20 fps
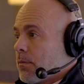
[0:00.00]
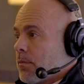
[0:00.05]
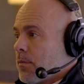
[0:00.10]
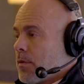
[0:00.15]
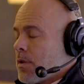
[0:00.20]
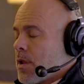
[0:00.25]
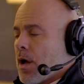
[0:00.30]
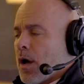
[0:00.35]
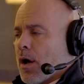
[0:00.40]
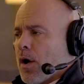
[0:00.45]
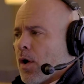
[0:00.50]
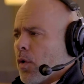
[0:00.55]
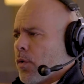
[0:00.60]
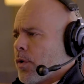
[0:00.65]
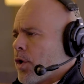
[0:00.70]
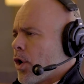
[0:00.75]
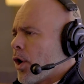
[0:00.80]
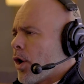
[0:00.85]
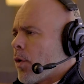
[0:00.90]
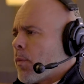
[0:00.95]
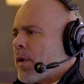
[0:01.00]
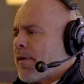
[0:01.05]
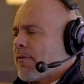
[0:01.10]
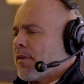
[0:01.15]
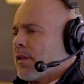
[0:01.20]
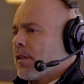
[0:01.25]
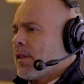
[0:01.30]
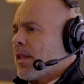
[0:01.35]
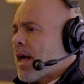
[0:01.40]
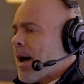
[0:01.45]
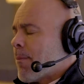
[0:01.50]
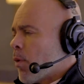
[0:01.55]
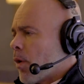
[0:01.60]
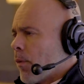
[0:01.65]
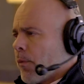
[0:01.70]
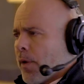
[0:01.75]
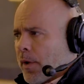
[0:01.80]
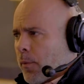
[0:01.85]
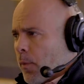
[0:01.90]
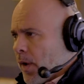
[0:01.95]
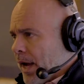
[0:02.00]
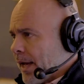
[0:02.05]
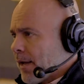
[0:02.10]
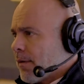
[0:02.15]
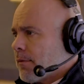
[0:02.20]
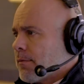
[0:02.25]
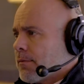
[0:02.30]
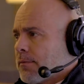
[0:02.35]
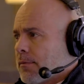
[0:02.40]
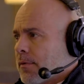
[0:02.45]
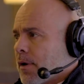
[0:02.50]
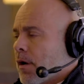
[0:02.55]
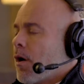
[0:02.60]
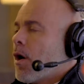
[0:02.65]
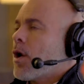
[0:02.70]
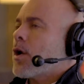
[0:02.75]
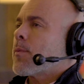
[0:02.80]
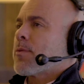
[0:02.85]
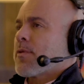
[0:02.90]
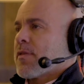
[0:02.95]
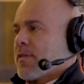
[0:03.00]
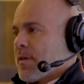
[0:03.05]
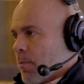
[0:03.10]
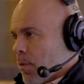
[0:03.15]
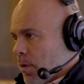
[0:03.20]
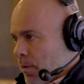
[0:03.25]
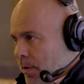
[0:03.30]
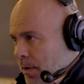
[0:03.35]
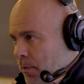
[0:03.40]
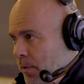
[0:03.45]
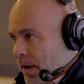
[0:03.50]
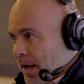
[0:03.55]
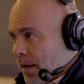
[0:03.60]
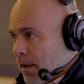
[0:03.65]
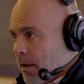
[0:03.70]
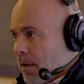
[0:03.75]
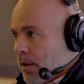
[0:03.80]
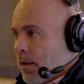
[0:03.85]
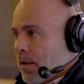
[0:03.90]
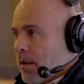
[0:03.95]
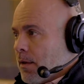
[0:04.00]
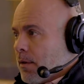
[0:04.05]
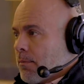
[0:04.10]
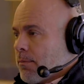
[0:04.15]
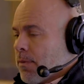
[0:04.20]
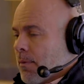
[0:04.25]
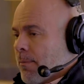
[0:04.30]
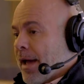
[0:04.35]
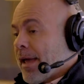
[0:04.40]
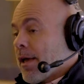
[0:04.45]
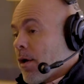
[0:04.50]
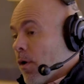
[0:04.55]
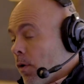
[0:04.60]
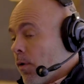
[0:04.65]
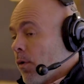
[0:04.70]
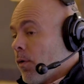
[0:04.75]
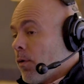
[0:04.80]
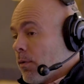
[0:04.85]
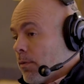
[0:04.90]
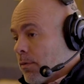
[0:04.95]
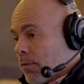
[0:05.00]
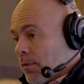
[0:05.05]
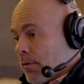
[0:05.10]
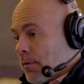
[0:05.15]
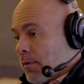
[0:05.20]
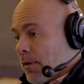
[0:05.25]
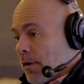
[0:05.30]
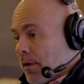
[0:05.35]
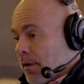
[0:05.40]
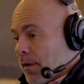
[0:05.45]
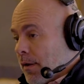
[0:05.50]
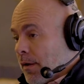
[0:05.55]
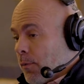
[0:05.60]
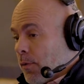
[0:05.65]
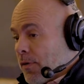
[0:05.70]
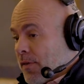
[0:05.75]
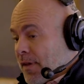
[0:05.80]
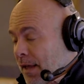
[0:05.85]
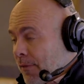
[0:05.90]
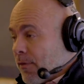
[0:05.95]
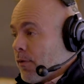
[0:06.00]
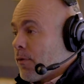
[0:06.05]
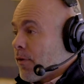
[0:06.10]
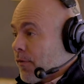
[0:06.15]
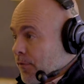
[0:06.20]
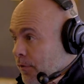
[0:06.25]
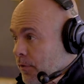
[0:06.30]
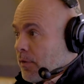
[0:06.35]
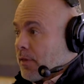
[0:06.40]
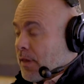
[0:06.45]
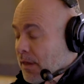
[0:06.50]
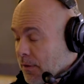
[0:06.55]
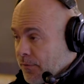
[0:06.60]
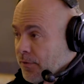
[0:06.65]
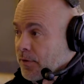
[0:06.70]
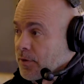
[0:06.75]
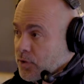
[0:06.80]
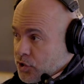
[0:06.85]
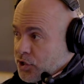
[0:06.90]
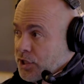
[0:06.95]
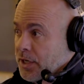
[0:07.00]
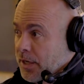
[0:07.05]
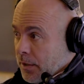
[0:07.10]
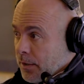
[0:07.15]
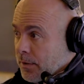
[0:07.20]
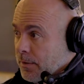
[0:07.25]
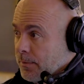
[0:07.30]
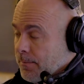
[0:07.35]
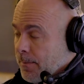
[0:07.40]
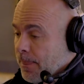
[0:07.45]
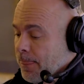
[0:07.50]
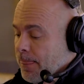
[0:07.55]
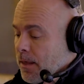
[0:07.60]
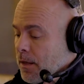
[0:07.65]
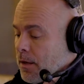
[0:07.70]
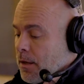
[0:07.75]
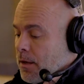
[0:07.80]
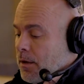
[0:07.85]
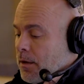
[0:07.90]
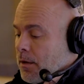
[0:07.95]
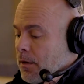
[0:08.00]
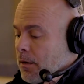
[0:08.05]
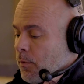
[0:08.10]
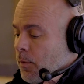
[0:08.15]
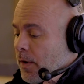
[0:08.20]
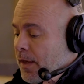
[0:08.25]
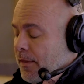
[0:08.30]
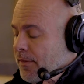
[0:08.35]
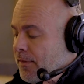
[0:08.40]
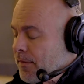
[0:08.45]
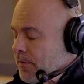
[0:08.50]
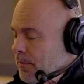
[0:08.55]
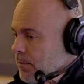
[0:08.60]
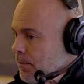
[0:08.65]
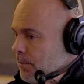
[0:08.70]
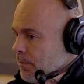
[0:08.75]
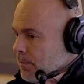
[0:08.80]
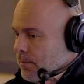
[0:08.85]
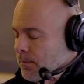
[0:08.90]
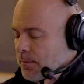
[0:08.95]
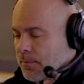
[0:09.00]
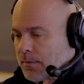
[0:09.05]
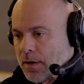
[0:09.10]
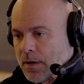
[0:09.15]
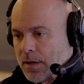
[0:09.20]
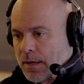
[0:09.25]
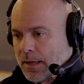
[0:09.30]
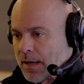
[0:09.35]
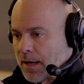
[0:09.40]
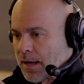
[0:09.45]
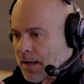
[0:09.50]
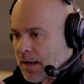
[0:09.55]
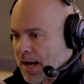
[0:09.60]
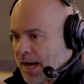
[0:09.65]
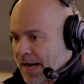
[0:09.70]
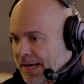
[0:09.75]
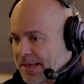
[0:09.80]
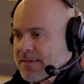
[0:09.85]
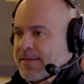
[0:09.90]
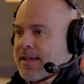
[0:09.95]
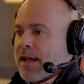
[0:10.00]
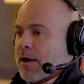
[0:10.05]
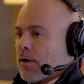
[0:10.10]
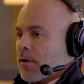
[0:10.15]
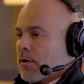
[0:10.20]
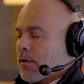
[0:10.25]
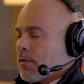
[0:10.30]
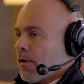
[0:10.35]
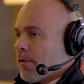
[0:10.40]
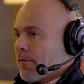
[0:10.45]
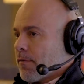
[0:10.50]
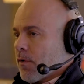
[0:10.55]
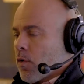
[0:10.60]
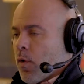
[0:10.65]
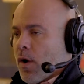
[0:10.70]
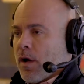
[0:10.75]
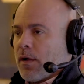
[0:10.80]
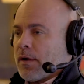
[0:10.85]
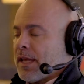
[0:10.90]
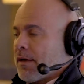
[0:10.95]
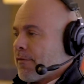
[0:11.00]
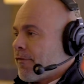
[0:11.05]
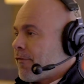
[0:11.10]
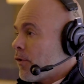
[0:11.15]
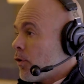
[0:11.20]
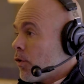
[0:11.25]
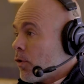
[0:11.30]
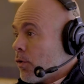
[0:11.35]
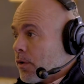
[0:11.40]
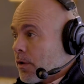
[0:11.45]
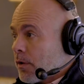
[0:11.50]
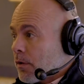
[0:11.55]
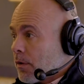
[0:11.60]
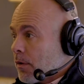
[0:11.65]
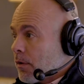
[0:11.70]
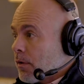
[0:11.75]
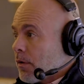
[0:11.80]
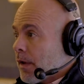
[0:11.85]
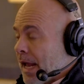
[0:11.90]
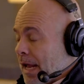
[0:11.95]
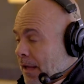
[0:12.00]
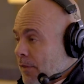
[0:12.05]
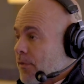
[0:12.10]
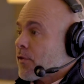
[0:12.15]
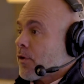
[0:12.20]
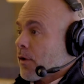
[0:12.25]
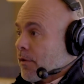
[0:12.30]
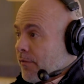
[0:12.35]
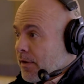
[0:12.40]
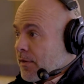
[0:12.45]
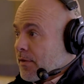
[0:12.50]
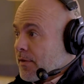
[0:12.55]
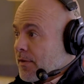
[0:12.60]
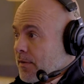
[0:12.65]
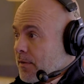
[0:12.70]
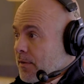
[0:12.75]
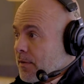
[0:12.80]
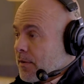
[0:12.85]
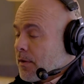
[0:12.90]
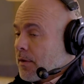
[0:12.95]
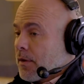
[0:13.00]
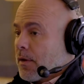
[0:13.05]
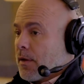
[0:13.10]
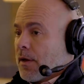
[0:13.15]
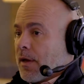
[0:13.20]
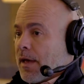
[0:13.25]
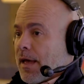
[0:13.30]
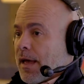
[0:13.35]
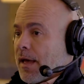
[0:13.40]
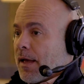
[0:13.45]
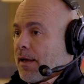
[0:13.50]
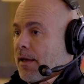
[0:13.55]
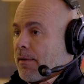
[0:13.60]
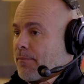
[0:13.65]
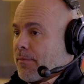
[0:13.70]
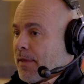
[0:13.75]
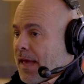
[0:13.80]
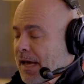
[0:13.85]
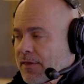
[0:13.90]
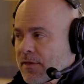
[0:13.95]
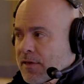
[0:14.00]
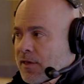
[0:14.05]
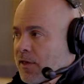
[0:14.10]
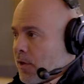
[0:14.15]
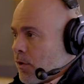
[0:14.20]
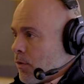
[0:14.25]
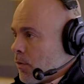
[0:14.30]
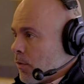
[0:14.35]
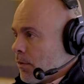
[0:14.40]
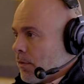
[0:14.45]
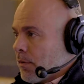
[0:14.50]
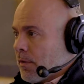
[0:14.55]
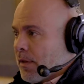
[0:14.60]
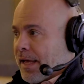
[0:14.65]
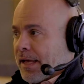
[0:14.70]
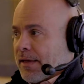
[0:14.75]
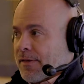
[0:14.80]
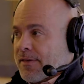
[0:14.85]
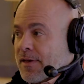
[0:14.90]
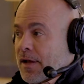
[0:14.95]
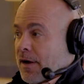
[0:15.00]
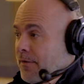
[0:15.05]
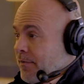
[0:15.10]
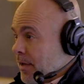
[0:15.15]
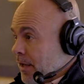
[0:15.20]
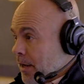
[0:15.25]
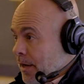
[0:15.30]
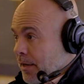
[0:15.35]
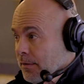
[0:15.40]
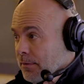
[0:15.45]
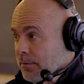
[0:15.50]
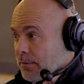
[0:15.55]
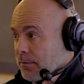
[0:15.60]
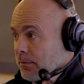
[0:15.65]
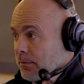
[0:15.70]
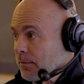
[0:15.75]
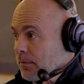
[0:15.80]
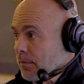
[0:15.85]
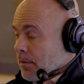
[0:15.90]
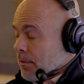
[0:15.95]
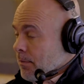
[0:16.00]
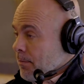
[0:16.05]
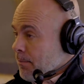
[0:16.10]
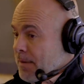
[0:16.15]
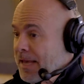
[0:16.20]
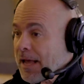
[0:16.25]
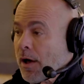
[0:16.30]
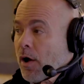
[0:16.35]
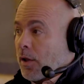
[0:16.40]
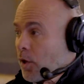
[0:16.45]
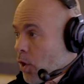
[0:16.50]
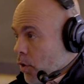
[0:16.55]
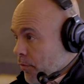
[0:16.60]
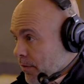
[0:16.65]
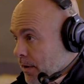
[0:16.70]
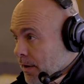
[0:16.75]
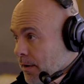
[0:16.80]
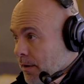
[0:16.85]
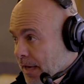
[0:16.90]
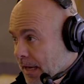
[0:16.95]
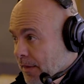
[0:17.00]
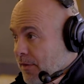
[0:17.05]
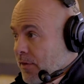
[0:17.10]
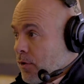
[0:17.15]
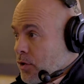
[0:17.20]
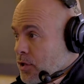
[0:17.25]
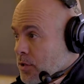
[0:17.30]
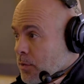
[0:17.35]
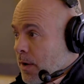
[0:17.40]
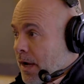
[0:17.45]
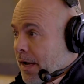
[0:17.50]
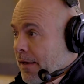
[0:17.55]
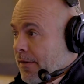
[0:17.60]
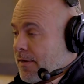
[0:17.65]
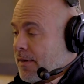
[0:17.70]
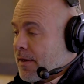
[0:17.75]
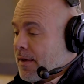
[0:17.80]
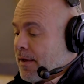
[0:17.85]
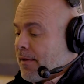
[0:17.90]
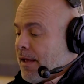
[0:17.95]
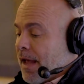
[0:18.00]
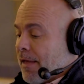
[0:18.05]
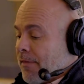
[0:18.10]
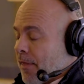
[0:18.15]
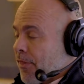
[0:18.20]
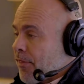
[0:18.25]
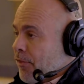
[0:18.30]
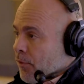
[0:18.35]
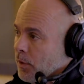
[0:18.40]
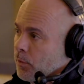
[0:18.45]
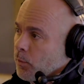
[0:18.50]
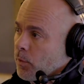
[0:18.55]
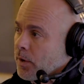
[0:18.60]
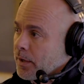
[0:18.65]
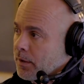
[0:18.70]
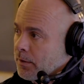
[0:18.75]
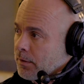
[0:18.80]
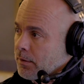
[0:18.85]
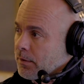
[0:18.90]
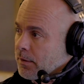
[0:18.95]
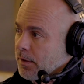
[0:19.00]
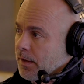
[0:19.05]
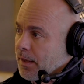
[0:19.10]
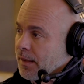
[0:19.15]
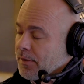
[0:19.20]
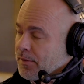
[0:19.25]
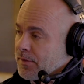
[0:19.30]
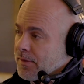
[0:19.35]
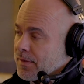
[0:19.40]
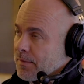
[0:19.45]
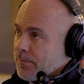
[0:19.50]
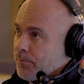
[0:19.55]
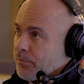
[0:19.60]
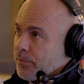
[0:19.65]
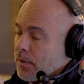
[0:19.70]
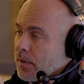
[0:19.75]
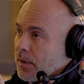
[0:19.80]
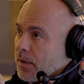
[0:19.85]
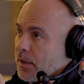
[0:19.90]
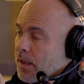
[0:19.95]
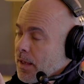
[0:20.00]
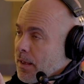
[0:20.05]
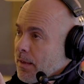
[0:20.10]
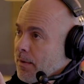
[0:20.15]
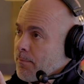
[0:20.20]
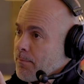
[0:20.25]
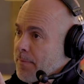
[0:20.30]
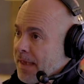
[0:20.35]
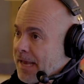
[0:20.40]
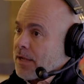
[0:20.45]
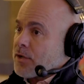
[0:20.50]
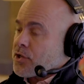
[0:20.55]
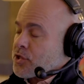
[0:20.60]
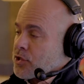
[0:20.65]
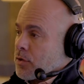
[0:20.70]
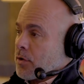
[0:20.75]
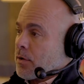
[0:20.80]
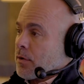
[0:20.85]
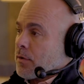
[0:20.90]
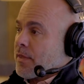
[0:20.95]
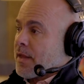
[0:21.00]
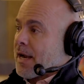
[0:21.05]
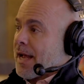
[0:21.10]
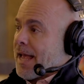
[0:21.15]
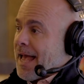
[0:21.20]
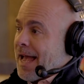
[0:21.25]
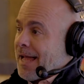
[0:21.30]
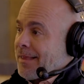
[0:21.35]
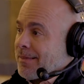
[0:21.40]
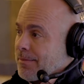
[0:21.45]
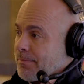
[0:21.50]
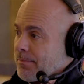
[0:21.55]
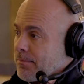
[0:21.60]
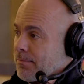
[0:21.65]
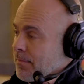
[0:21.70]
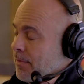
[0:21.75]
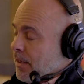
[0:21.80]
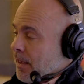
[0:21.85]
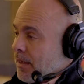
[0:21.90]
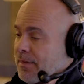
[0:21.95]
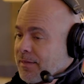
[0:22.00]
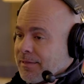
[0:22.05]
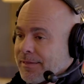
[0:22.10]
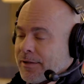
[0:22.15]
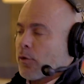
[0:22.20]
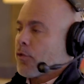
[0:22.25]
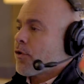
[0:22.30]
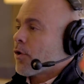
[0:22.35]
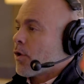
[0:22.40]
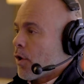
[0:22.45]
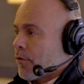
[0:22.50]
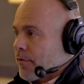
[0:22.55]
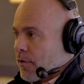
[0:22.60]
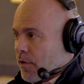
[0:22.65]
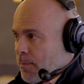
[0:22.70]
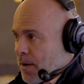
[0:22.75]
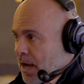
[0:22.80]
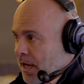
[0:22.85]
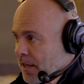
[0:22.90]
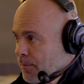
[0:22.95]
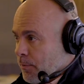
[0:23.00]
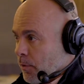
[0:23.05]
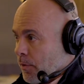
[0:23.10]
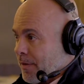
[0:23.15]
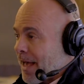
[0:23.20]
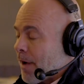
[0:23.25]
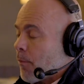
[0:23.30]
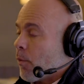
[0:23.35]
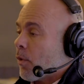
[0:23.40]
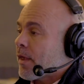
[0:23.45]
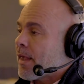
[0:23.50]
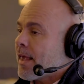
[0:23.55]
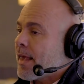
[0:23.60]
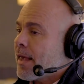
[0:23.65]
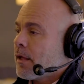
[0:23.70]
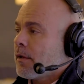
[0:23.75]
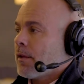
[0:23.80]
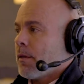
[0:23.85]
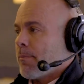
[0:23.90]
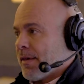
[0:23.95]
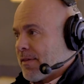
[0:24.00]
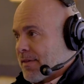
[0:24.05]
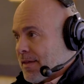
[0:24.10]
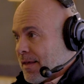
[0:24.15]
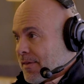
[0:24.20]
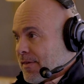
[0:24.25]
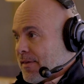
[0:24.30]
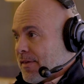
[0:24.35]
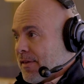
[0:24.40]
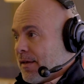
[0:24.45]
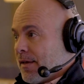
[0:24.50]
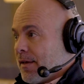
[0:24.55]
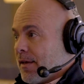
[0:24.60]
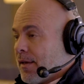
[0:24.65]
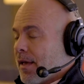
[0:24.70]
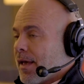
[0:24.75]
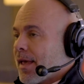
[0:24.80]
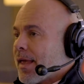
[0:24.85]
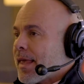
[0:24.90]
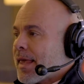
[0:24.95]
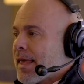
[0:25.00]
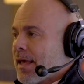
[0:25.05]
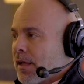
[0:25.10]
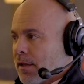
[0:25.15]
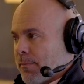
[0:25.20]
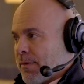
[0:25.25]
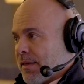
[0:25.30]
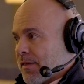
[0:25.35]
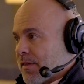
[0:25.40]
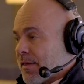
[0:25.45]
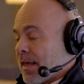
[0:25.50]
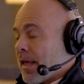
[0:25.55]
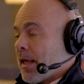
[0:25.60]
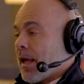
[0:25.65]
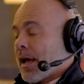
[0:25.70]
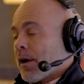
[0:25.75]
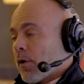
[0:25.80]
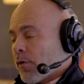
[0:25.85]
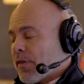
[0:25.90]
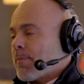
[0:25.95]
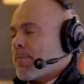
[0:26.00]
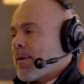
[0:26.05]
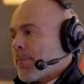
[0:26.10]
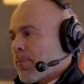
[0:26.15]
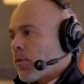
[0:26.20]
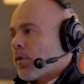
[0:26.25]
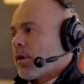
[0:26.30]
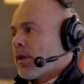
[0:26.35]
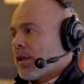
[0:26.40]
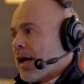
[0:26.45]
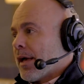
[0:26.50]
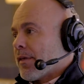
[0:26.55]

No, no, no. We have a lot more runway. A hundred percent more runway. But my goal was to get through this, this first year with high standard quality of food and service, execute like a son of a gun, mm-hmm. be all over it execution-wise. And the third one is making sure that I had as little turnover as possible. That will kill a business. Kill a business. It, I don't think people Front realize.